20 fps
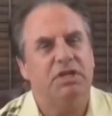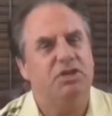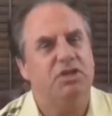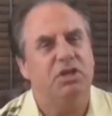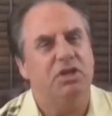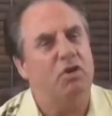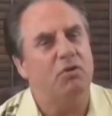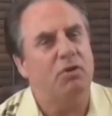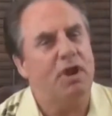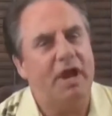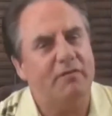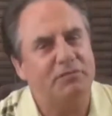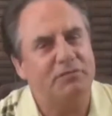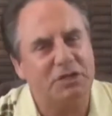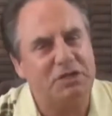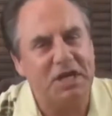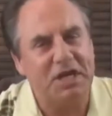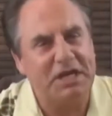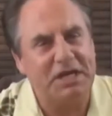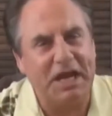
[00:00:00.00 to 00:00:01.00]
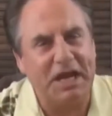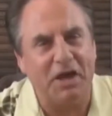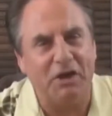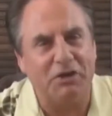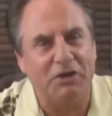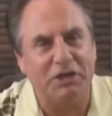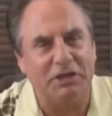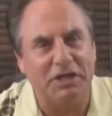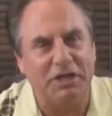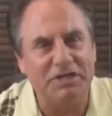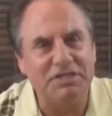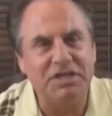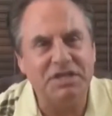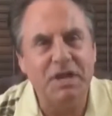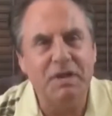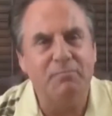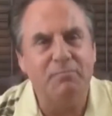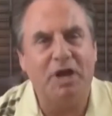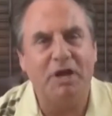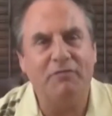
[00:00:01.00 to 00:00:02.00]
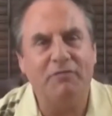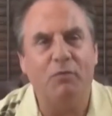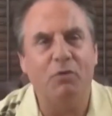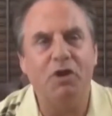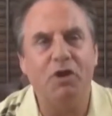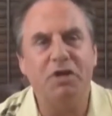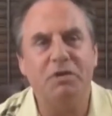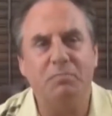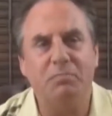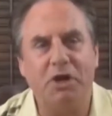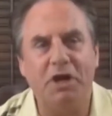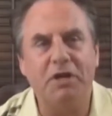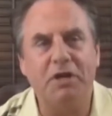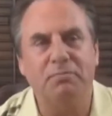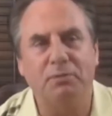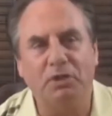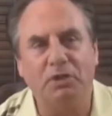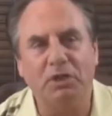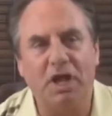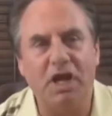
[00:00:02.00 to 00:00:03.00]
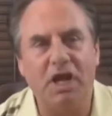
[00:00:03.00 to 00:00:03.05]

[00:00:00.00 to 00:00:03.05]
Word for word: you don't have to take calculus. My 40 unbreakable